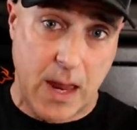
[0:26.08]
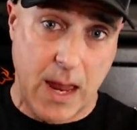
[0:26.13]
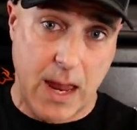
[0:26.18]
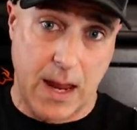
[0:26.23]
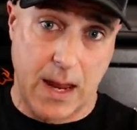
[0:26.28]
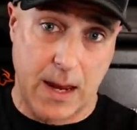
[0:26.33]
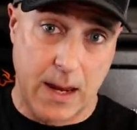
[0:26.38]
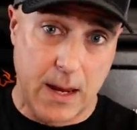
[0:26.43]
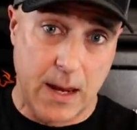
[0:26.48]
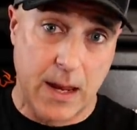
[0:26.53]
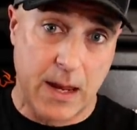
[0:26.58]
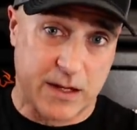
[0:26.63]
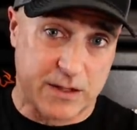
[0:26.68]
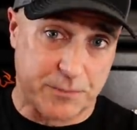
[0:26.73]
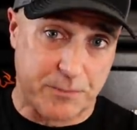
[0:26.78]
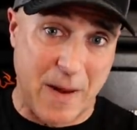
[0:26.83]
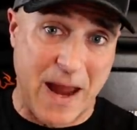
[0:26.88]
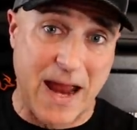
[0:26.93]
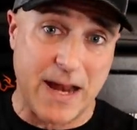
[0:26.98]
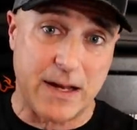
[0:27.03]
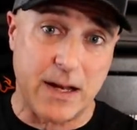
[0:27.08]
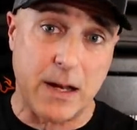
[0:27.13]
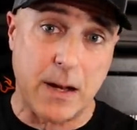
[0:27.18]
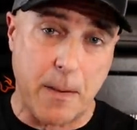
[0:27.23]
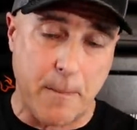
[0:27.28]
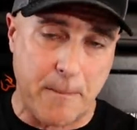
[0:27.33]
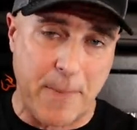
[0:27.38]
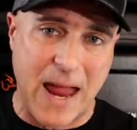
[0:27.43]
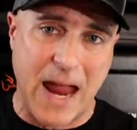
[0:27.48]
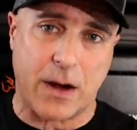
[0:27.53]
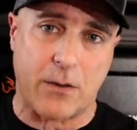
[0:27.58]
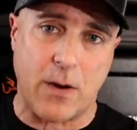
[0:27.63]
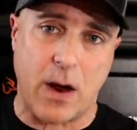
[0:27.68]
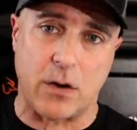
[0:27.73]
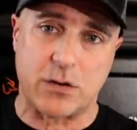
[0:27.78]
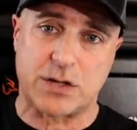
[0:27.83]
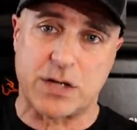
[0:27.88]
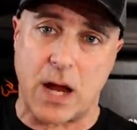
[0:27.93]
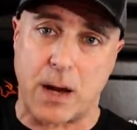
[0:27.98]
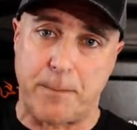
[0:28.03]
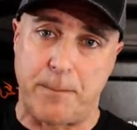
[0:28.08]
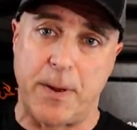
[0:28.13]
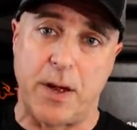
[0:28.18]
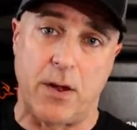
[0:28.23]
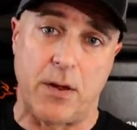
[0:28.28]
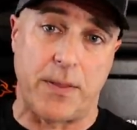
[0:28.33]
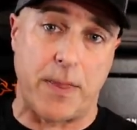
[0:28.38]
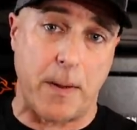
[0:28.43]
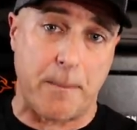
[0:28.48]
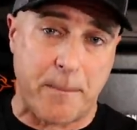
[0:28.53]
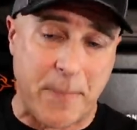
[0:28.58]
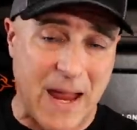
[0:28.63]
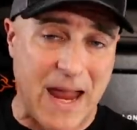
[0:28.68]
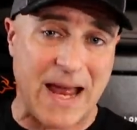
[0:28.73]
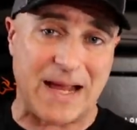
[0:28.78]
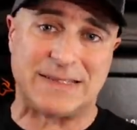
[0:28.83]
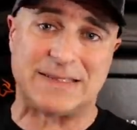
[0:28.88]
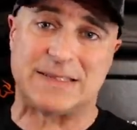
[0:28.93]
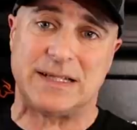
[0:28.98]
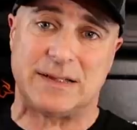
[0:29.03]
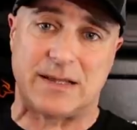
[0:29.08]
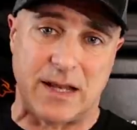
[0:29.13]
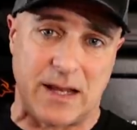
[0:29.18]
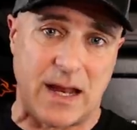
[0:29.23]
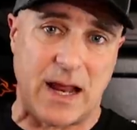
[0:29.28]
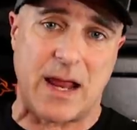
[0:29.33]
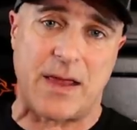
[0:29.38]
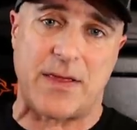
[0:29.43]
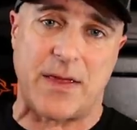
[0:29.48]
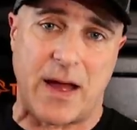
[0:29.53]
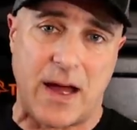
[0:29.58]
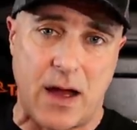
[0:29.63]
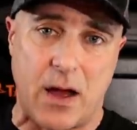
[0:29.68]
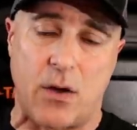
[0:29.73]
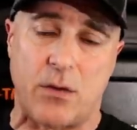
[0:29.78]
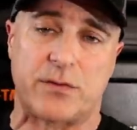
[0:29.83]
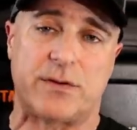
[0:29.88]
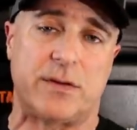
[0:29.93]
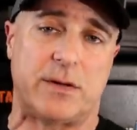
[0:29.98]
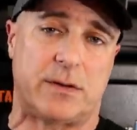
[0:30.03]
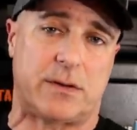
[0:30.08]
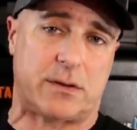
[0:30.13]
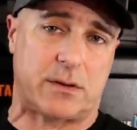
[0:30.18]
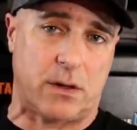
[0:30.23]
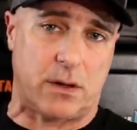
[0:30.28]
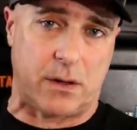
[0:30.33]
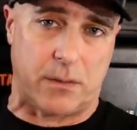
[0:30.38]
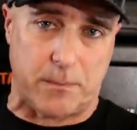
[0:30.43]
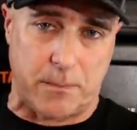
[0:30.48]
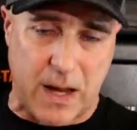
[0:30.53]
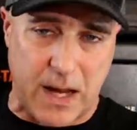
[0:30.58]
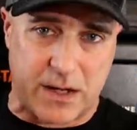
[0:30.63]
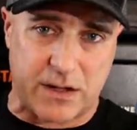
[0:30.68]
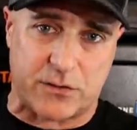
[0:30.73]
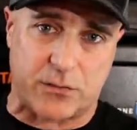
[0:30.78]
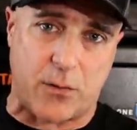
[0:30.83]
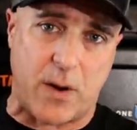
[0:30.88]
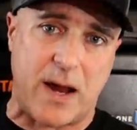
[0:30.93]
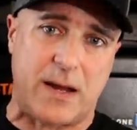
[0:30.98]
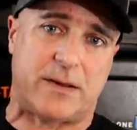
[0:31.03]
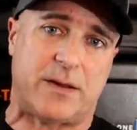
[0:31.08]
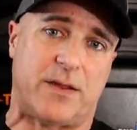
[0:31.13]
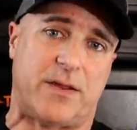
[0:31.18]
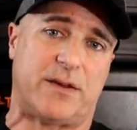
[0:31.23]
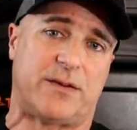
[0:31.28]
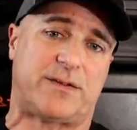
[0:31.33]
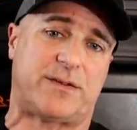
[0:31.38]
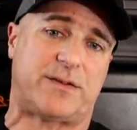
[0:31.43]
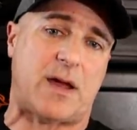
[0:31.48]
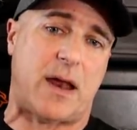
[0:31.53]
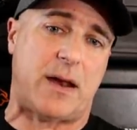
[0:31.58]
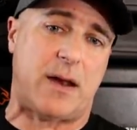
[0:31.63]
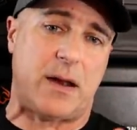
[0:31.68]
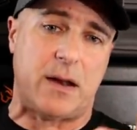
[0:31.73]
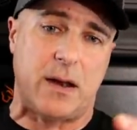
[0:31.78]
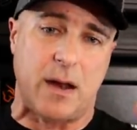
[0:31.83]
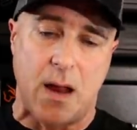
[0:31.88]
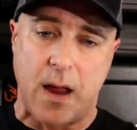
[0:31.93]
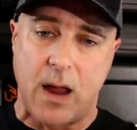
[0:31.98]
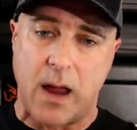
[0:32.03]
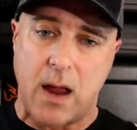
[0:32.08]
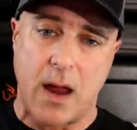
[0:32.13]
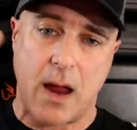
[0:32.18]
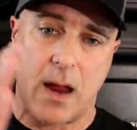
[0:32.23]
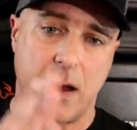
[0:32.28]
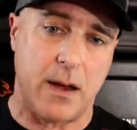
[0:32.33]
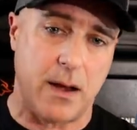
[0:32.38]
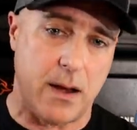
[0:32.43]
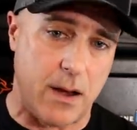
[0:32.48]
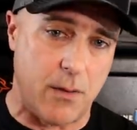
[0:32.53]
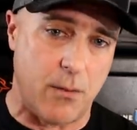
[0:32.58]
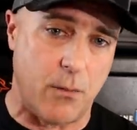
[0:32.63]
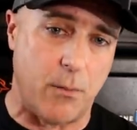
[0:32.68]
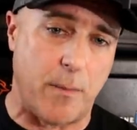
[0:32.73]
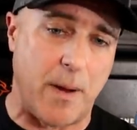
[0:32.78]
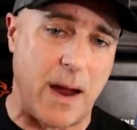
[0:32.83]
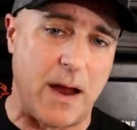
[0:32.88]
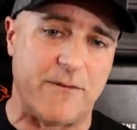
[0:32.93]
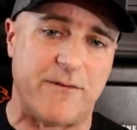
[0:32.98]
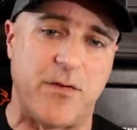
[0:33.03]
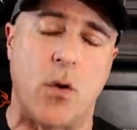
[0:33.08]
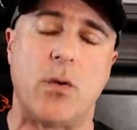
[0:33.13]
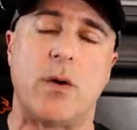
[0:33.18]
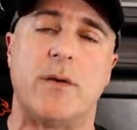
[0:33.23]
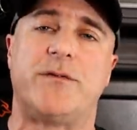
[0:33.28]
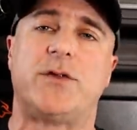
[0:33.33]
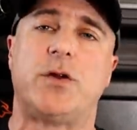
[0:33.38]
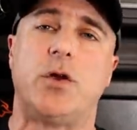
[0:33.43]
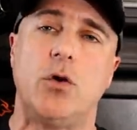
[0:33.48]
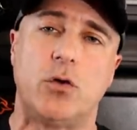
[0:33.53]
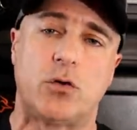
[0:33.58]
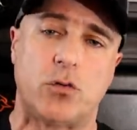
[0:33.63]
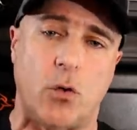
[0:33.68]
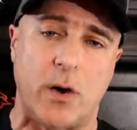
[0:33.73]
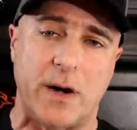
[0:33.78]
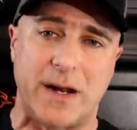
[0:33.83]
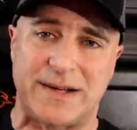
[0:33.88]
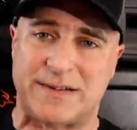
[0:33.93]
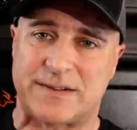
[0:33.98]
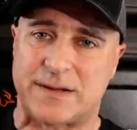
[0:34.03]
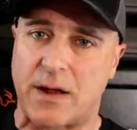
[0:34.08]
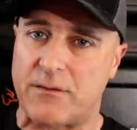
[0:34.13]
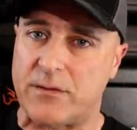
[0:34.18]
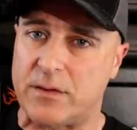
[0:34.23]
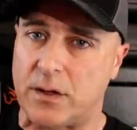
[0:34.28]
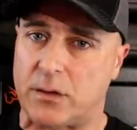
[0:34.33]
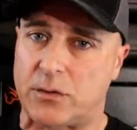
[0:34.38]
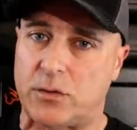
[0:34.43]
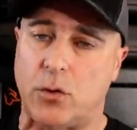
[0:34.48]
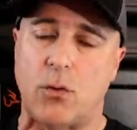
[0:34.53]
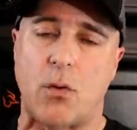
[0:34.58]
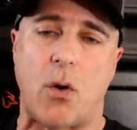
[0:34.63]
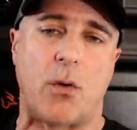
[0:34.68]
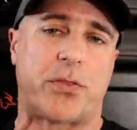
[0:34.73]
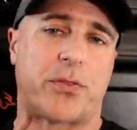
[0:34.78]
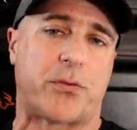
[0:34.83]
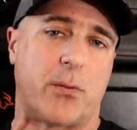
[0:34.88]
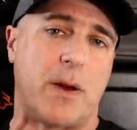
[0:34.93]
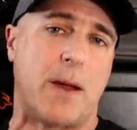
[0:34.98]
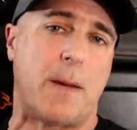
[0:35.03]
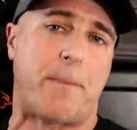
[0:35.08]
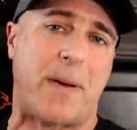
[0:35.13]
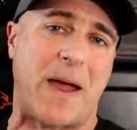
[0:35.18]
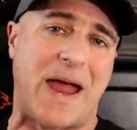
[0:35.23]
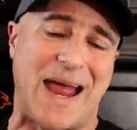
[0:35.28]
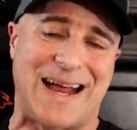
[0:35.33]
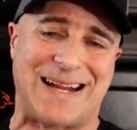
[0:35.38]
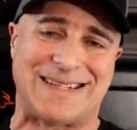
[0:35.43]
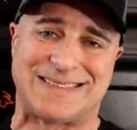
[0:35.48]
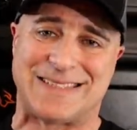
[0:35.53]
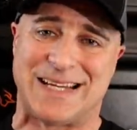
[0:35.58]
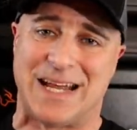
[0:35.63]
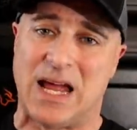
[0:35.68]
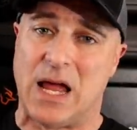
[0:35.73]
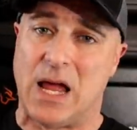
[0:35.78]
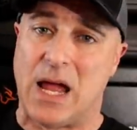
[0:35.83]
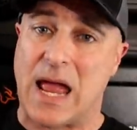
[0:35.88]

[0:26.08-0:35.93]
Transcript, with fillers: a expanded background check bill that passed today the House. It's going to make its way to the Senate, and by a vote of two twenty-seven to two oh three it passed.